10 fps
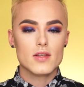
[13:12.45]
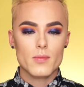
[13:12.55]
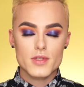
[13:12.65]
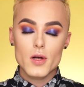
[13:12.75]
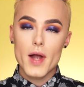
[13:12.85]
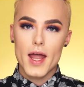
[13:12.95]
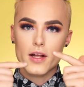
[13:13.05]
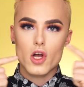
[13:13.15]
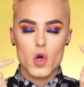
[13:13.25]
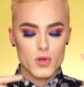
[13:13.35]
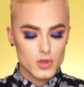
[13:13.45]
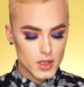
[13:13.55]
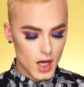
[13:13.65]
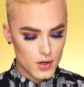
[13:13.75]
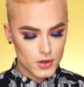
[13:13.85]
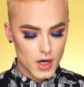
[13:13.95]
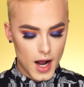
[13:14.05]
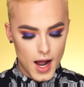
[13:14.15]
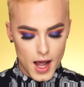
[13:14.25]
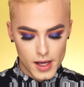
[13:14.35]
so I'm just going to go ahead and go into the under
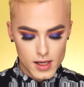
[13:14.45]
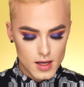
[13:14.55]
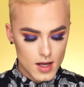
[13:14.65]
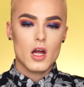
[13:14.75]
eye.